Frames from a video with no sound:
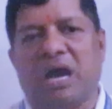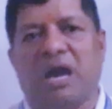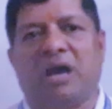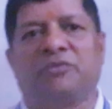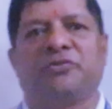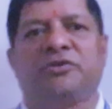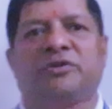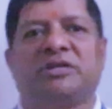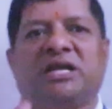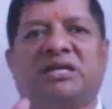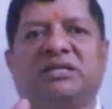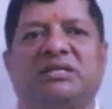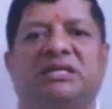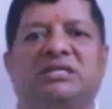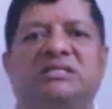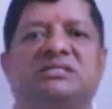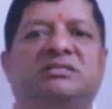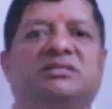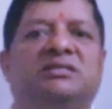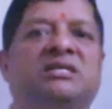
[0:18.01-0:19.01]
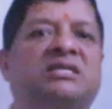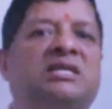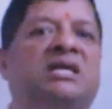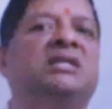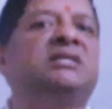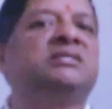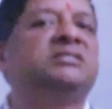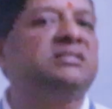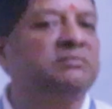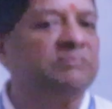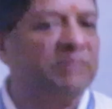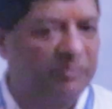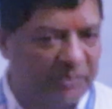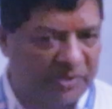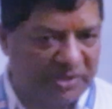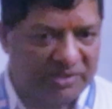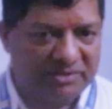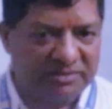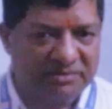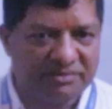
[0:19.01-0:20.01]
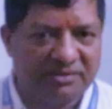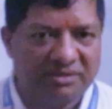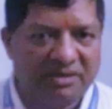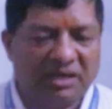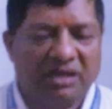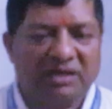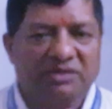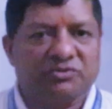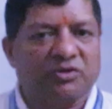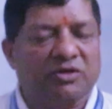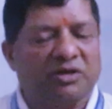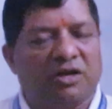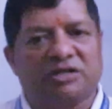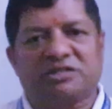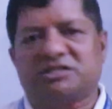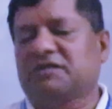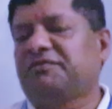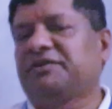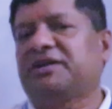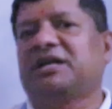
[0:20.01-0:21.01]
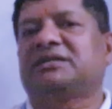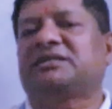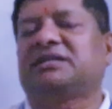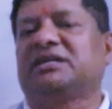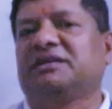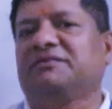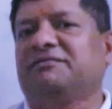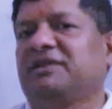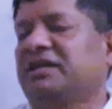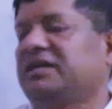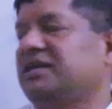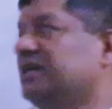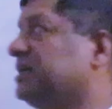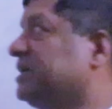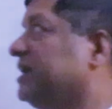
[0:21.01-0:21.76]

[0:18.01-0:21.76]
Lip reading: how the data is organized in memory. So lots of data type like a